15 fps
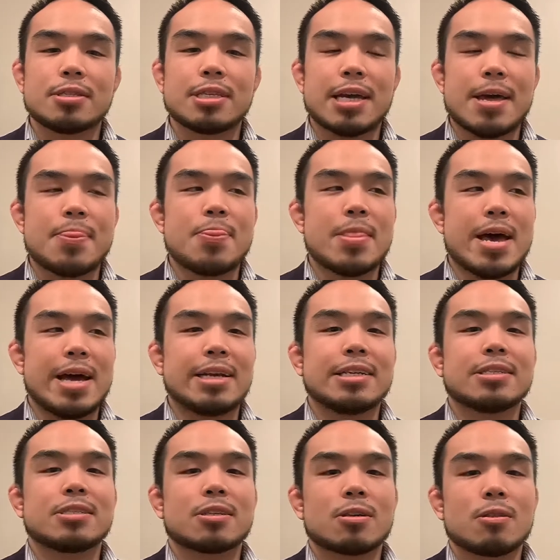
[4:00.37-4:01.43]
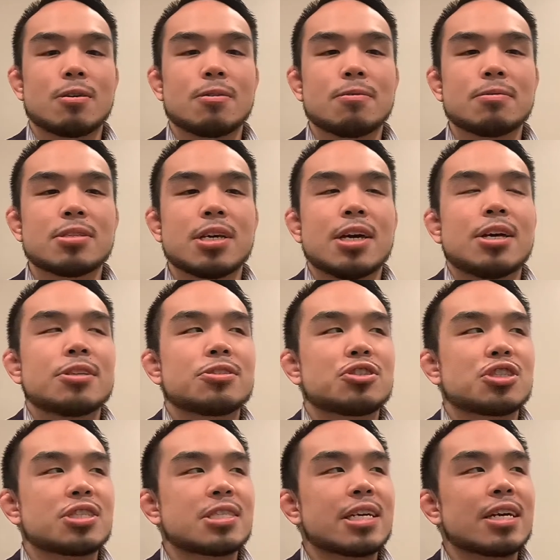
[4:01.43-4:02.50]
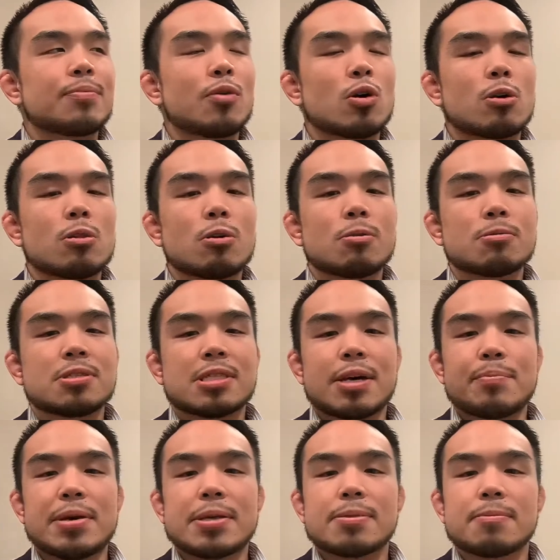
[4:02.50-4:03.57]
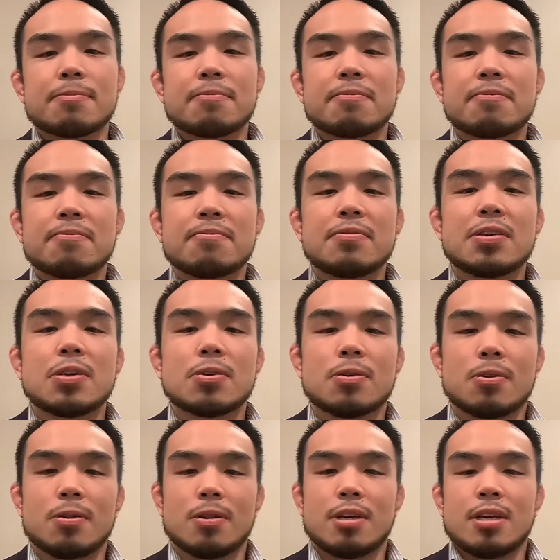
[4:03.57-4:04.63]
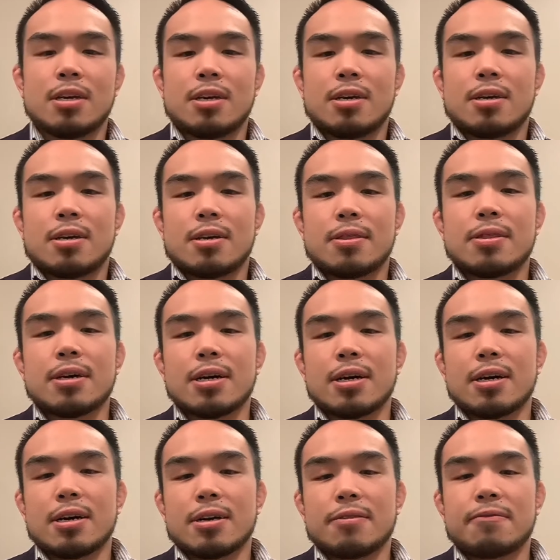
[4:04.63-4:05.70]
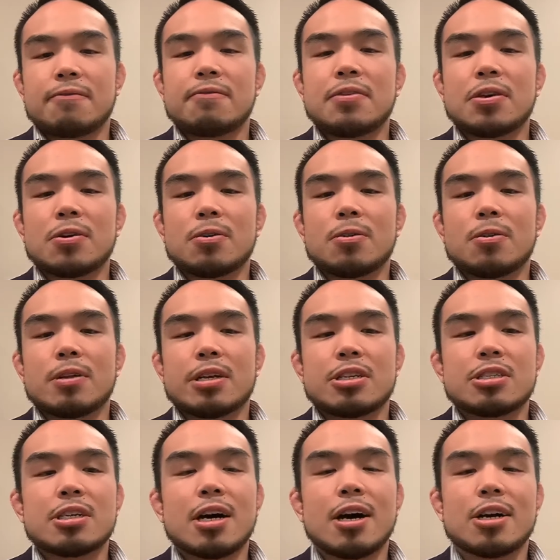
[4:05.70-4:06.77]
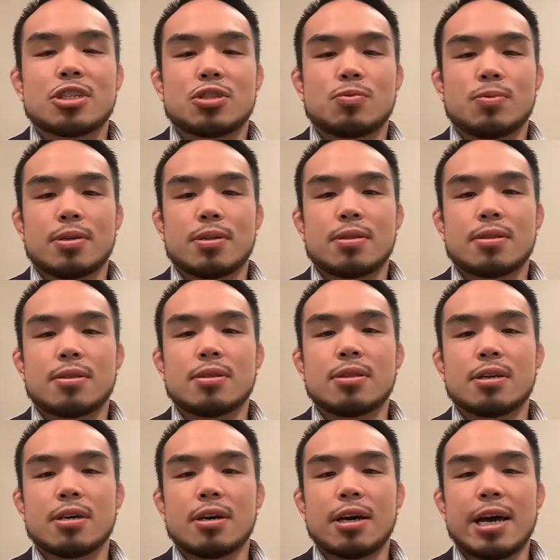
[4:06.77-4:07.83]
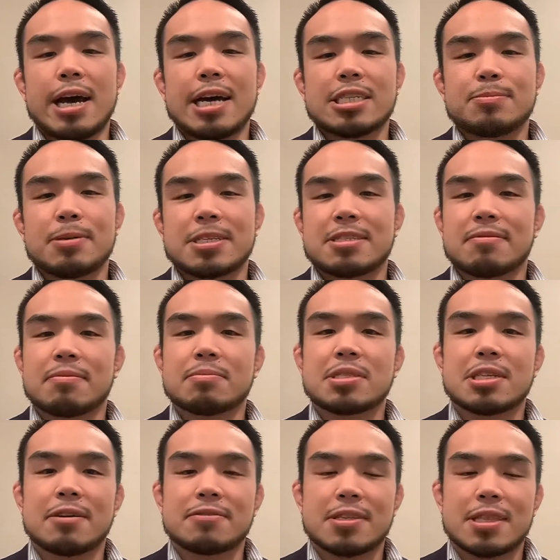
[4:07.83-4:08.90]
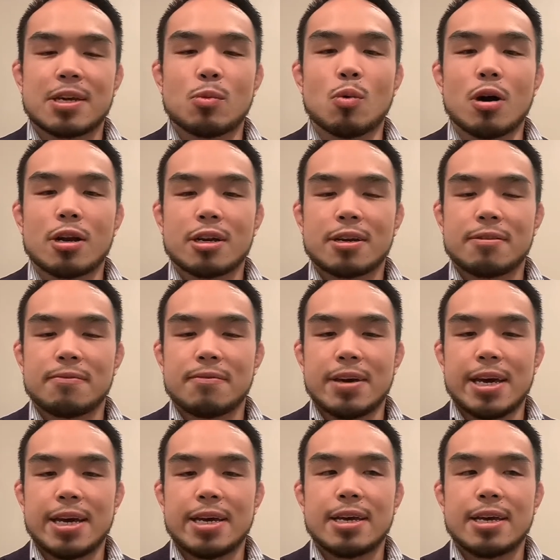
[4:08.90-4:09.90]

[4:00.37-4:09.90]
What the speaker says: and then into clothes, just think about clothes that make them feel in touch with the aspects of themselves that they want to convey.